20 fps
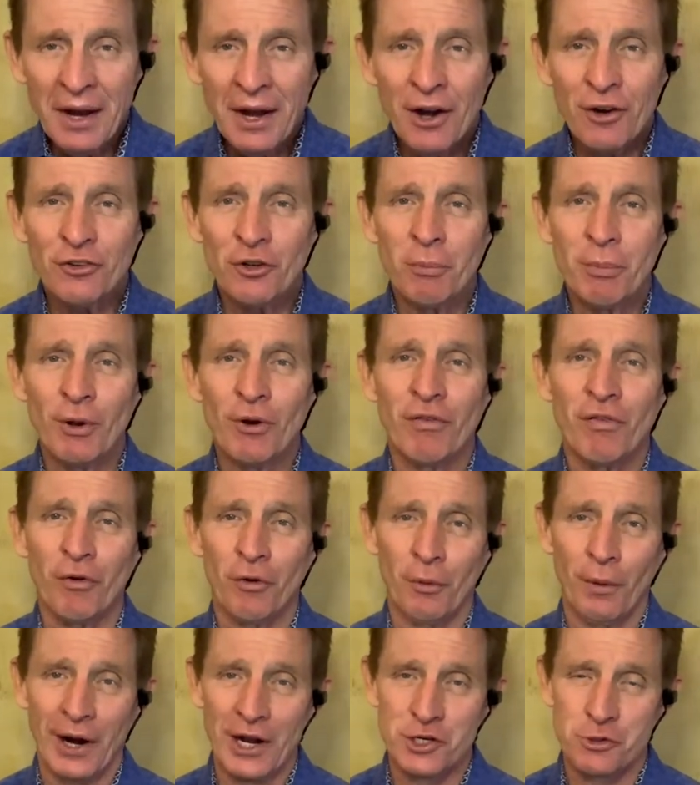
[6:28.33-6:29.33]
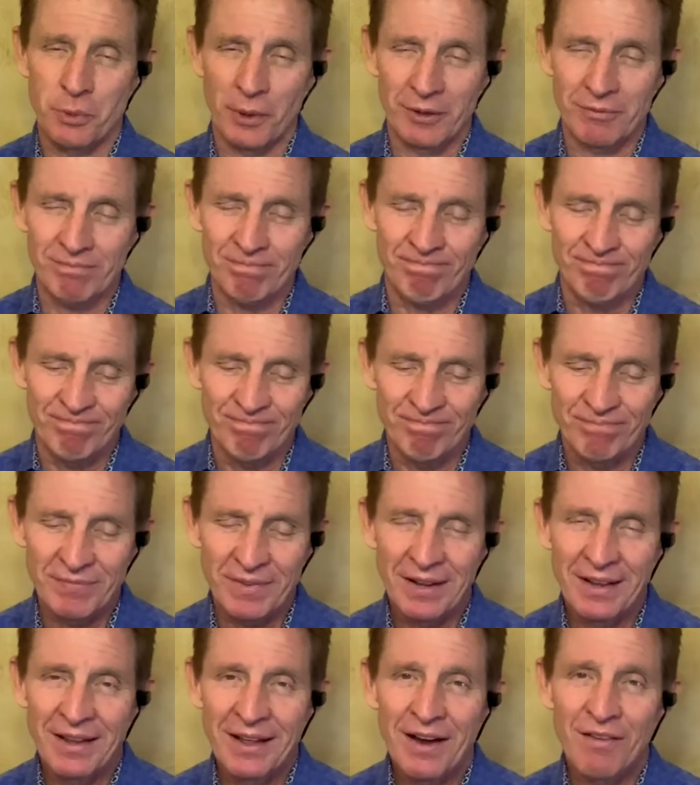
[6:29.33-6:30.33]
Here's a beautiful arrangement
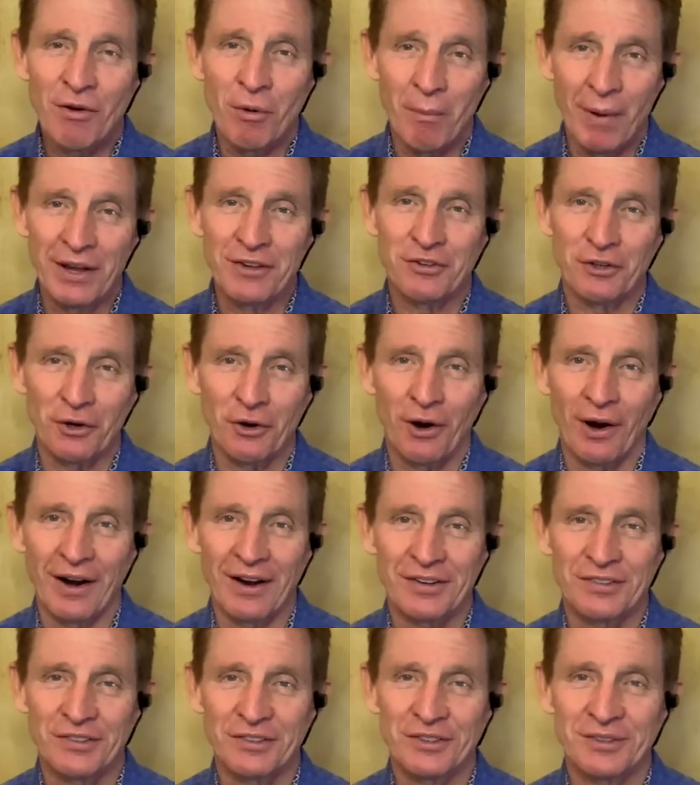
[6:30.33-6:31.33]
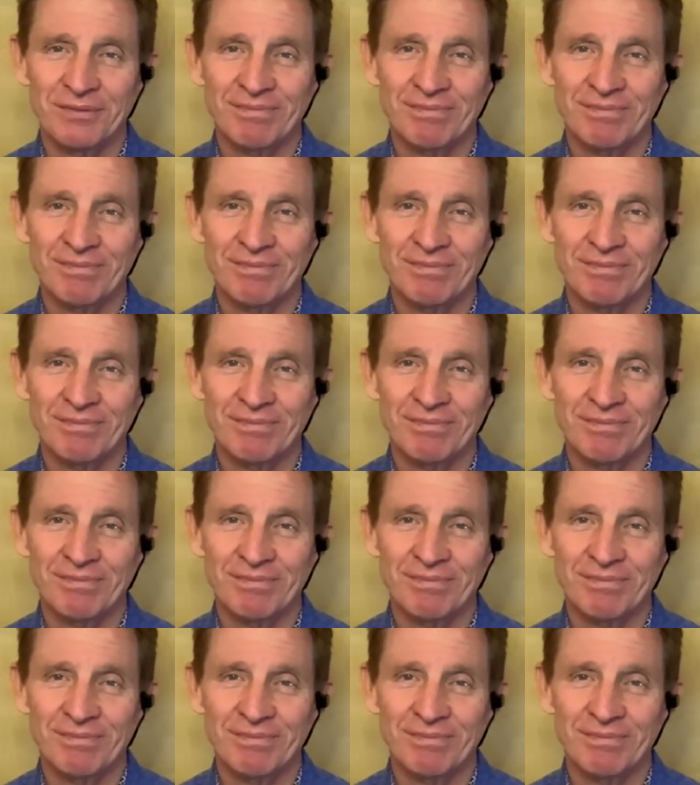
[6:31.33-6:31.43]
of Amazing Grace.